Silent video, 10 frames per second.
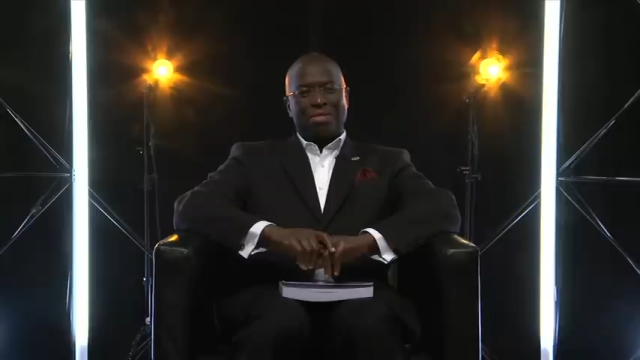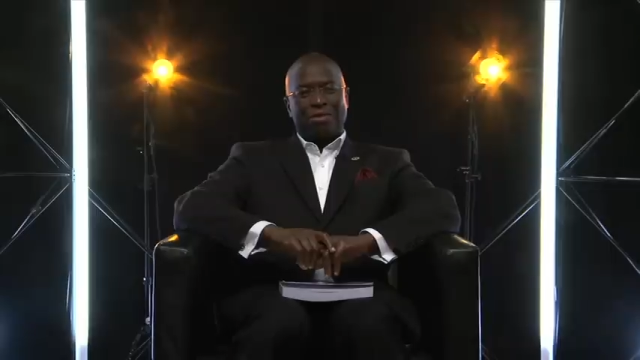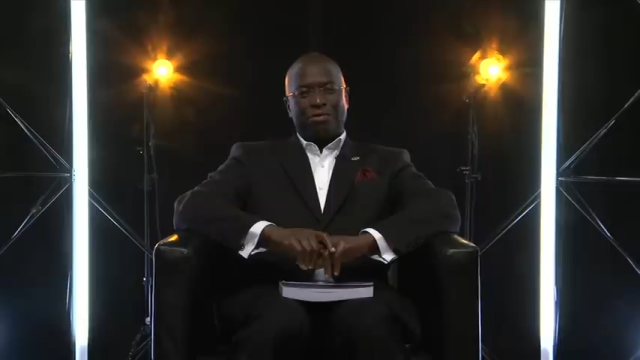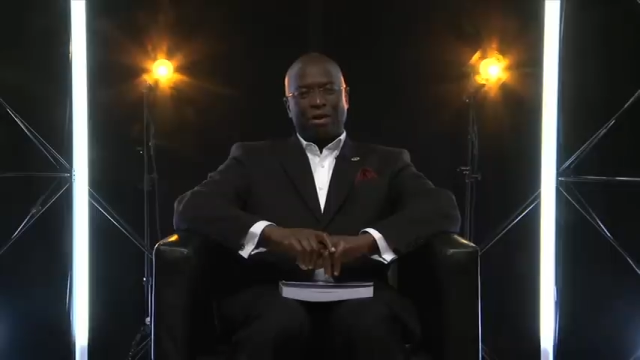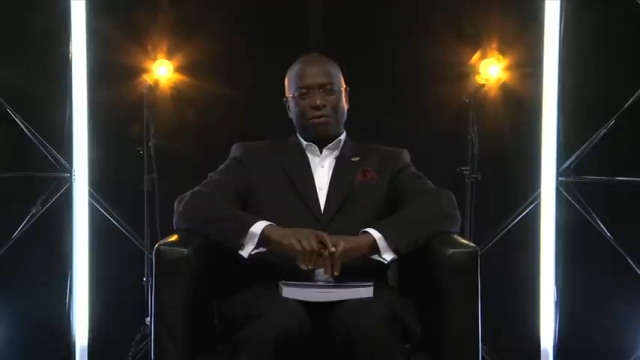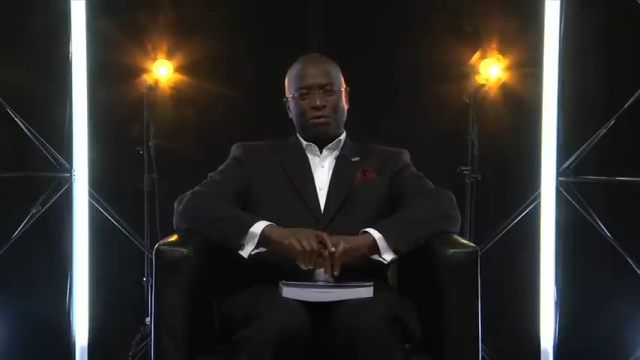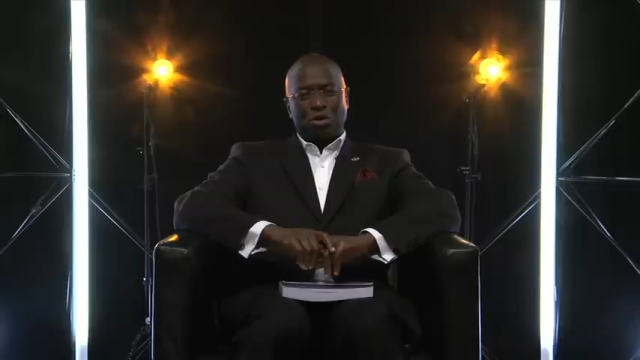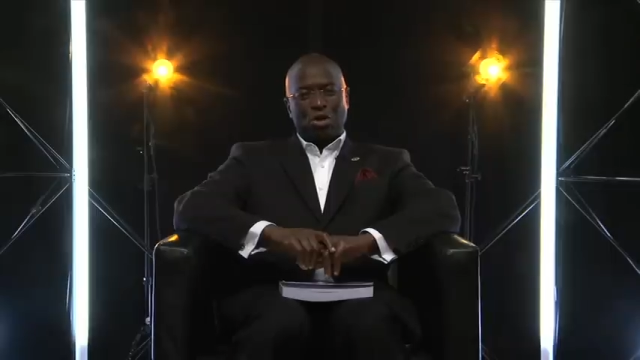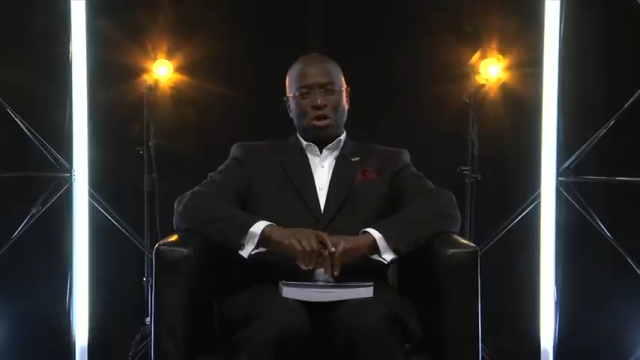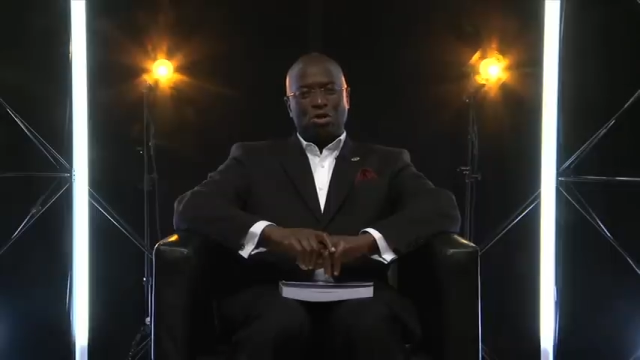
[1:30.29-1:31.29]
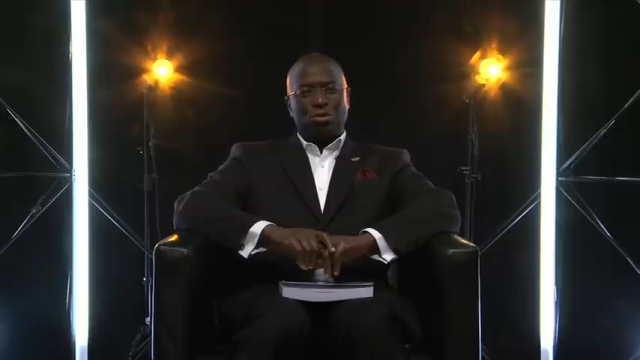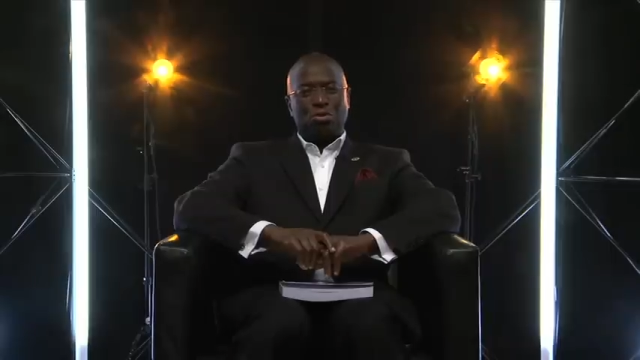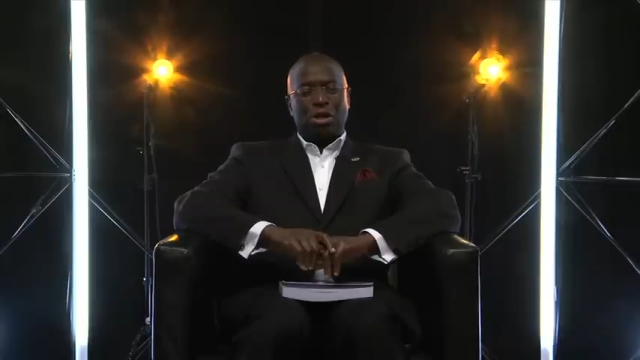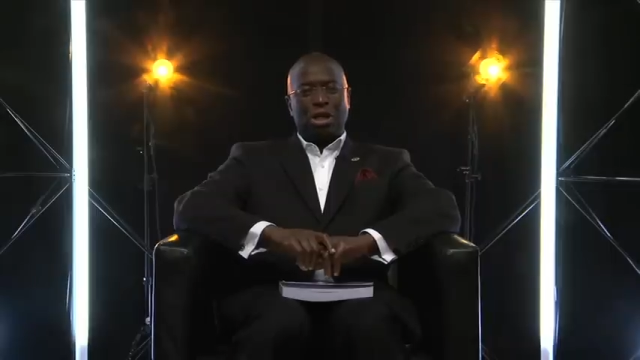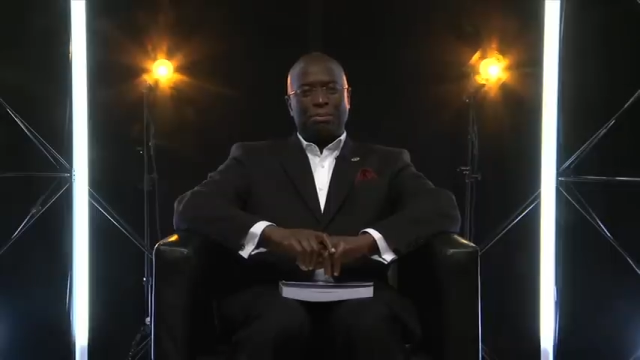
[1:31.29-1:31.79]
the faithful God
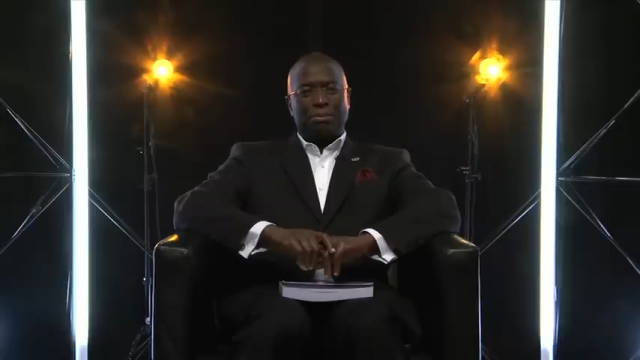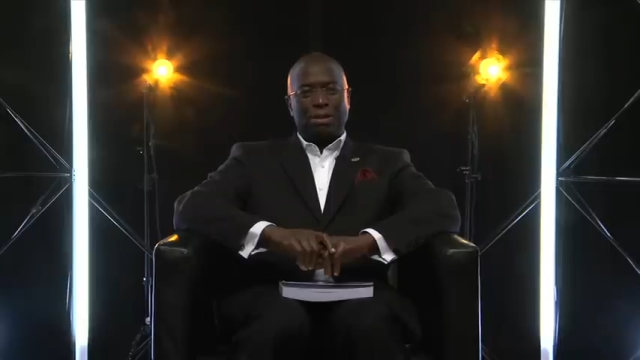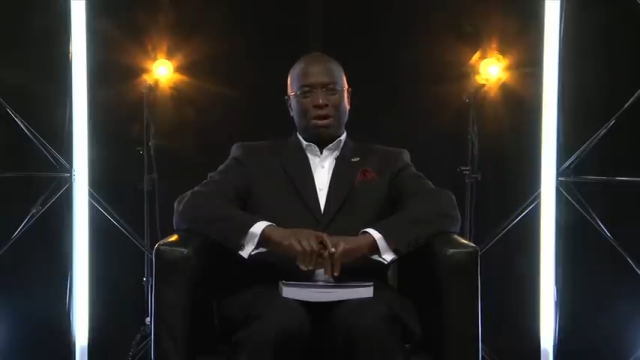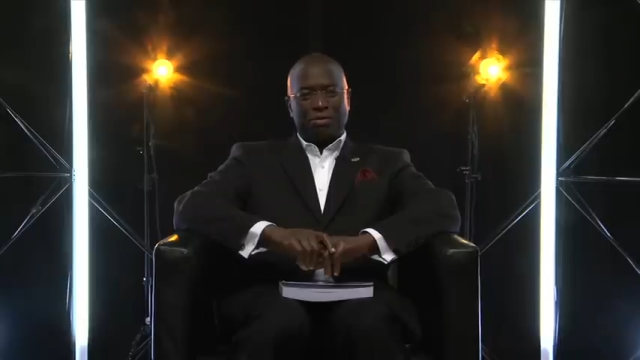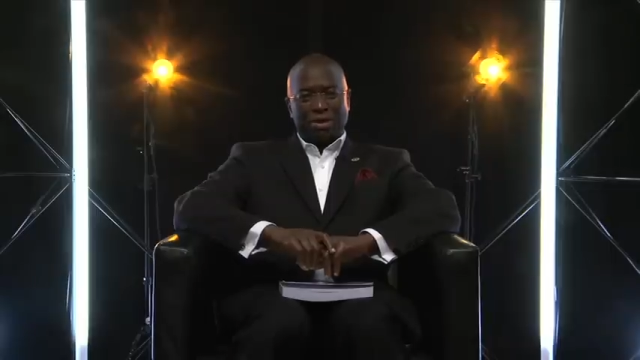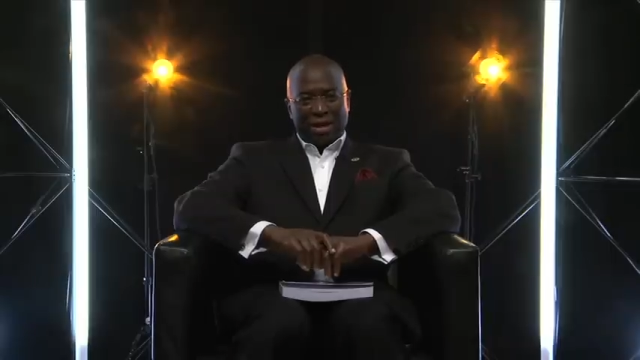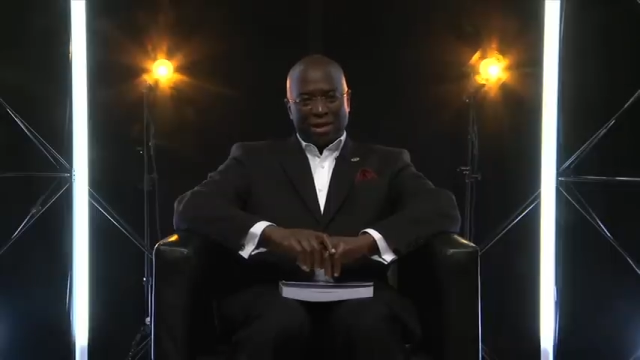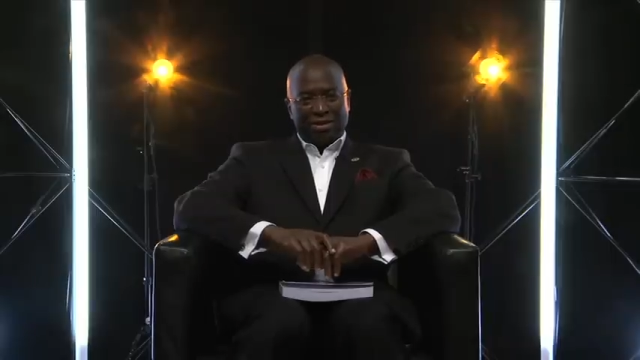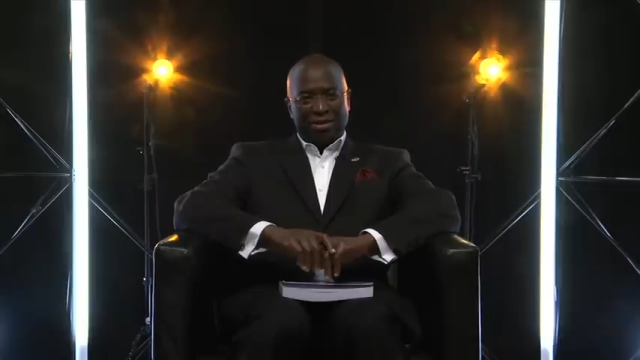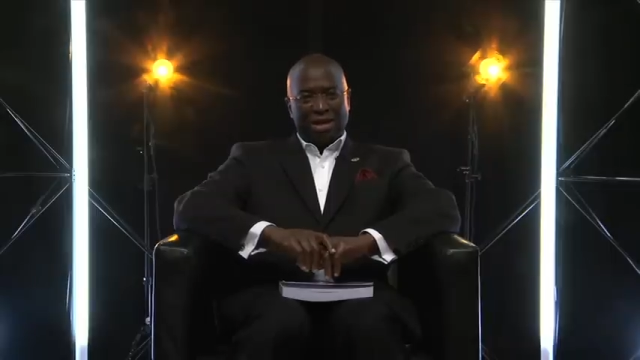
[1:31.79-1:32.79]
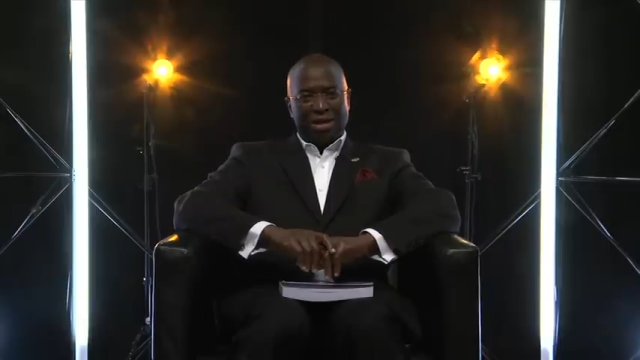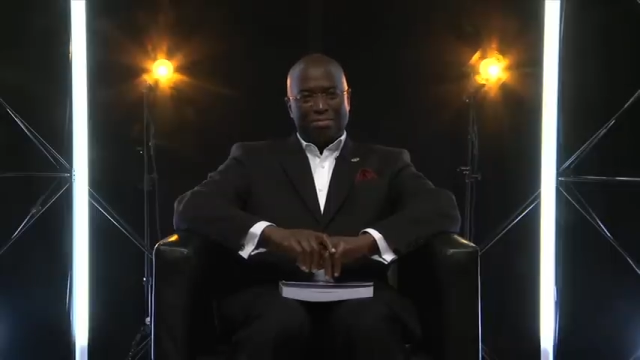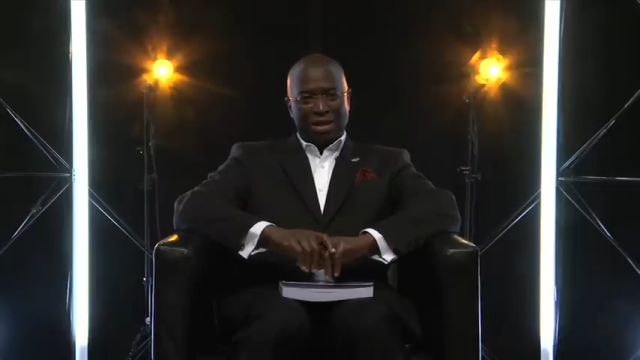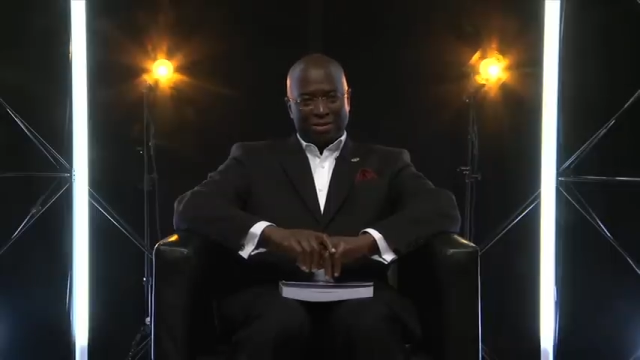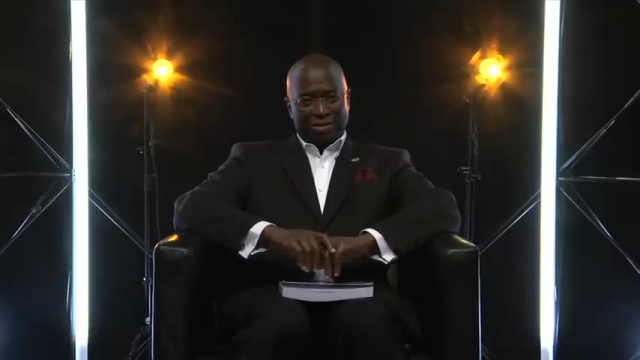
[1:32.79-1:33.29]
who keeps covenant
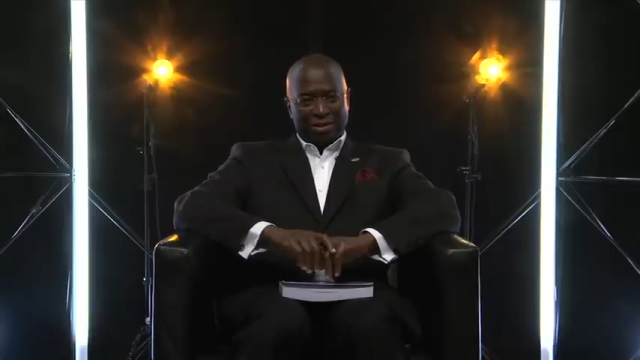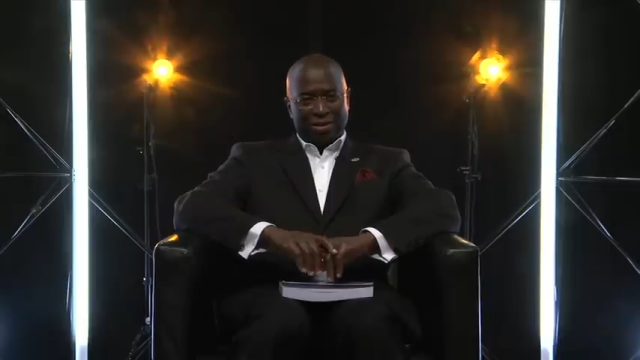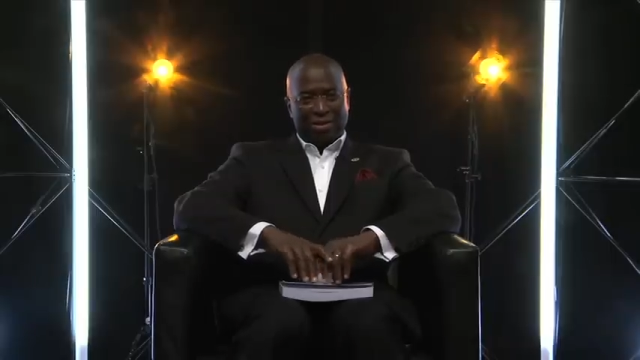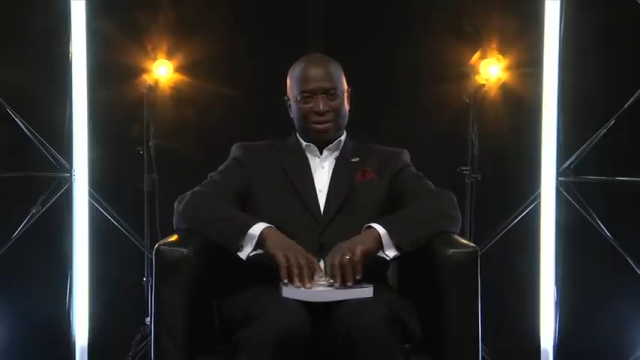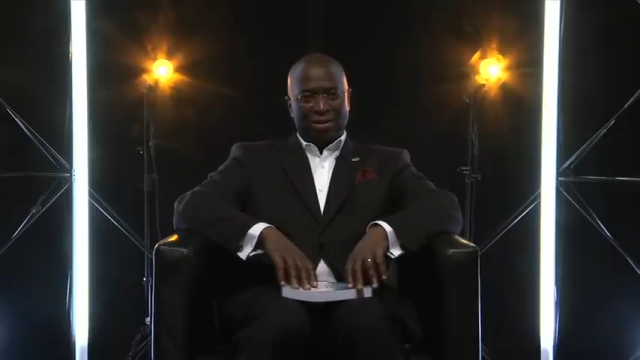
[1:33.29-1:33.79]
and mercy